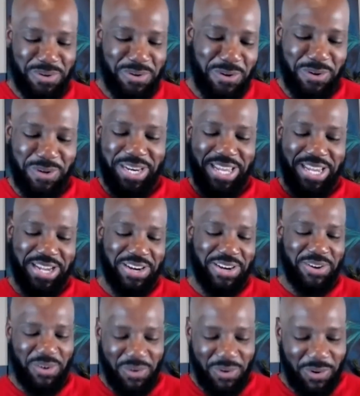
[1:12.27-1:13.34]
on and
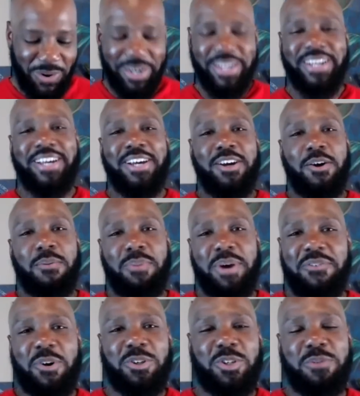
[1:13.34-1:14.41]
on.
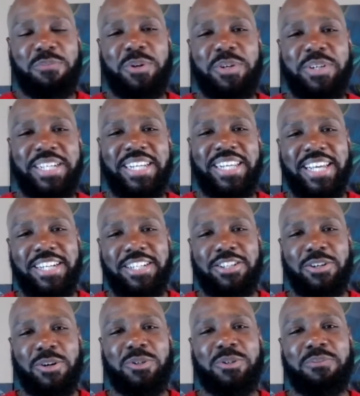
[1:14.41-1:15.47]
Bravehearts community, let's
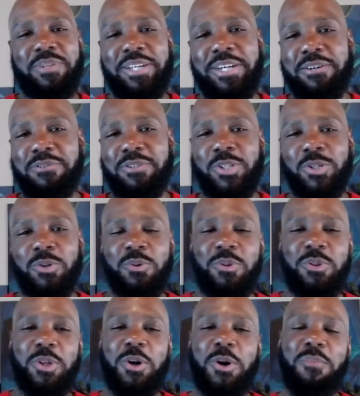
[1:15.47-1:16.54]
show some love to
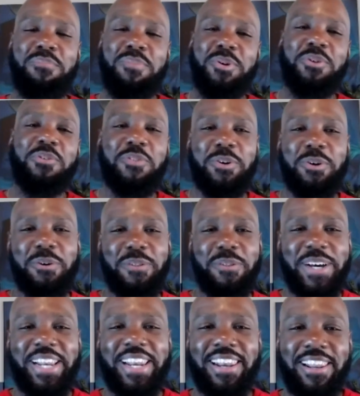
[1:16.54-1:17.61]
the beautiful,
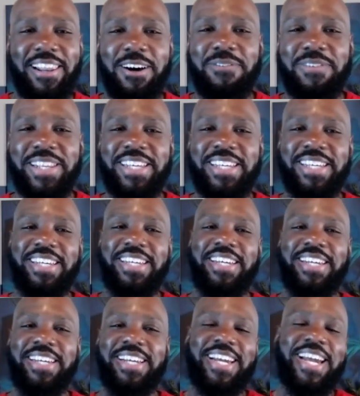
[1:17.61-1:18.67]
the
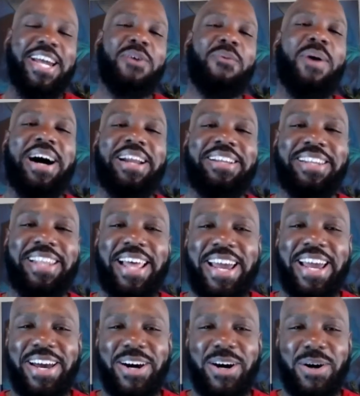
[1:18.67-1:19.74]
lovely Kaywanda
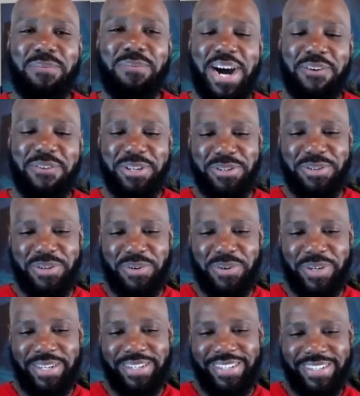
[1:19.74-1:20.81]
Lamb. How are you
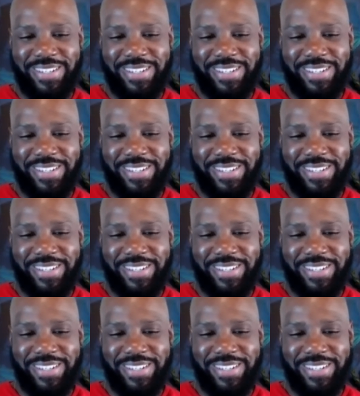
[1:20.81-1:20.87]
doing?